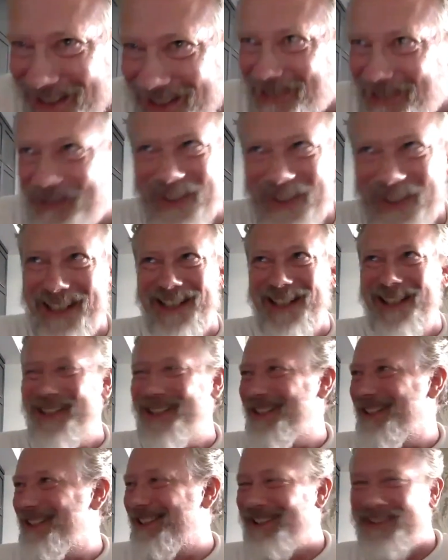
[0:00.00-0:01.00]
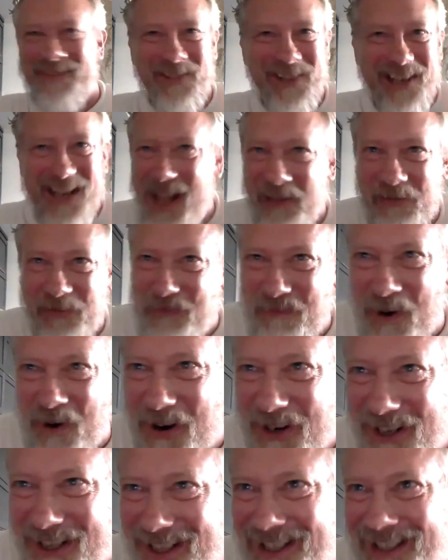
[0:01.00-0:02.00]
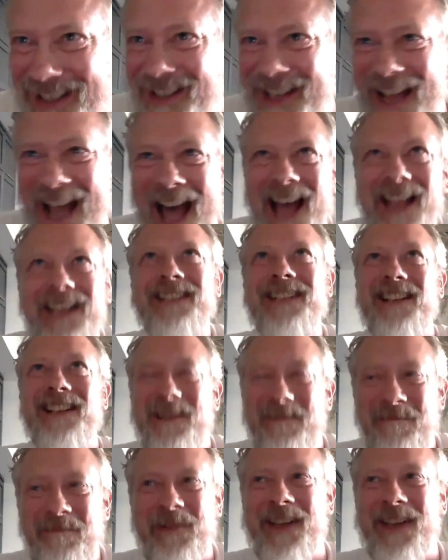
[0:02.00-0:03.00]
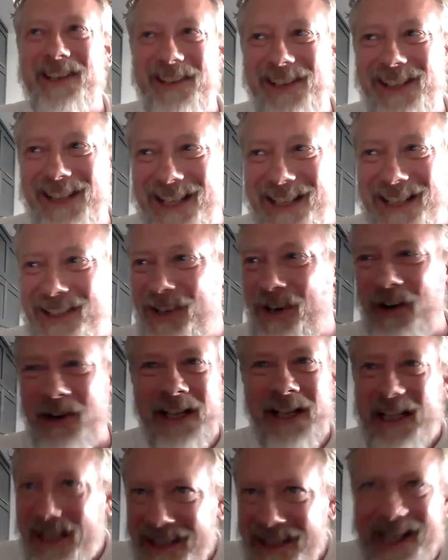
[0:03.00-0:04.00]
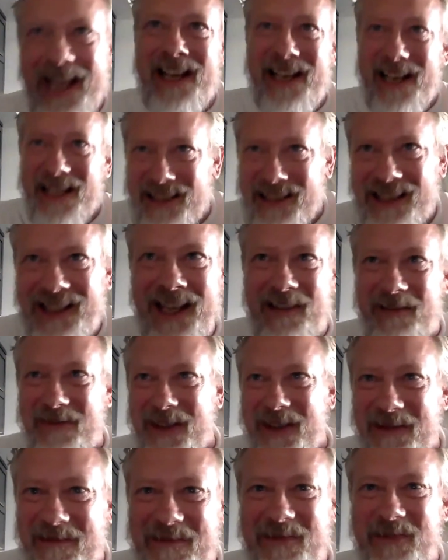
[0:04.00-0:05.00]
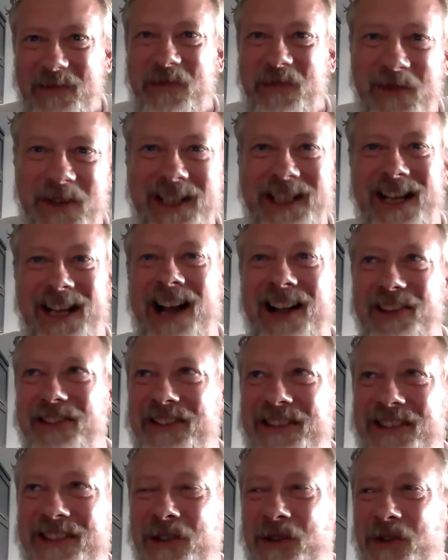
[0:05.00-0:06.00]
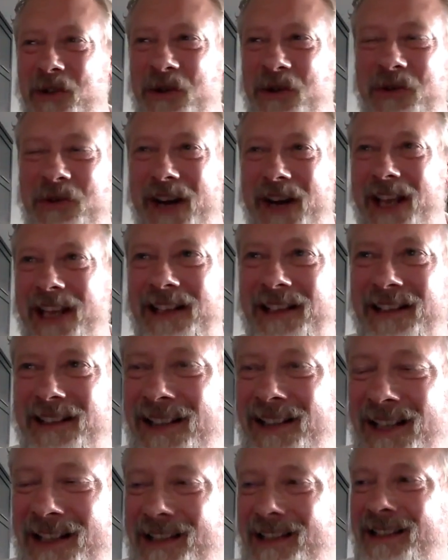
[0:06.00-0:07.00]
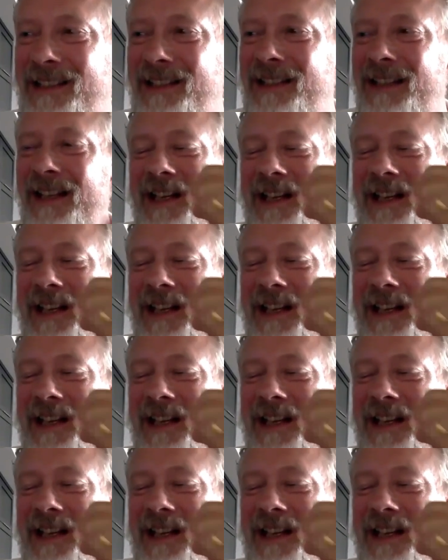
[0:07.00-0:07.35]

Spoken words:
in Sweden and the Left Party and the anti-imperialists are yeah, let's give them guns to Ukraine. Let's